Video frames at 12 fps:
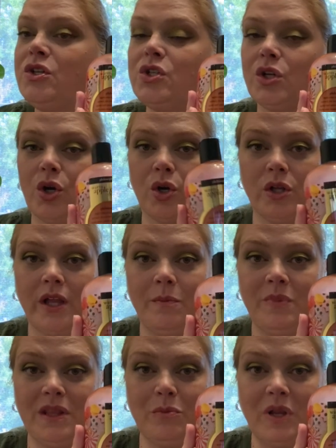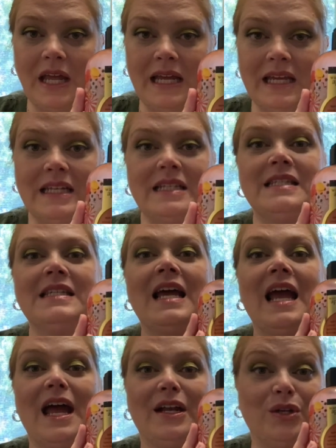to curl up in the blankets
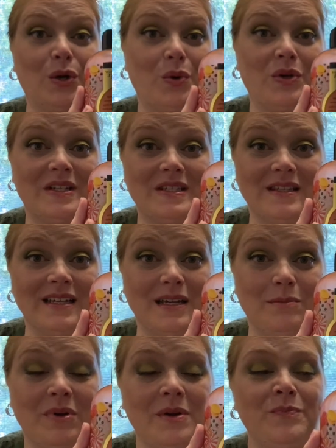and go to sleep.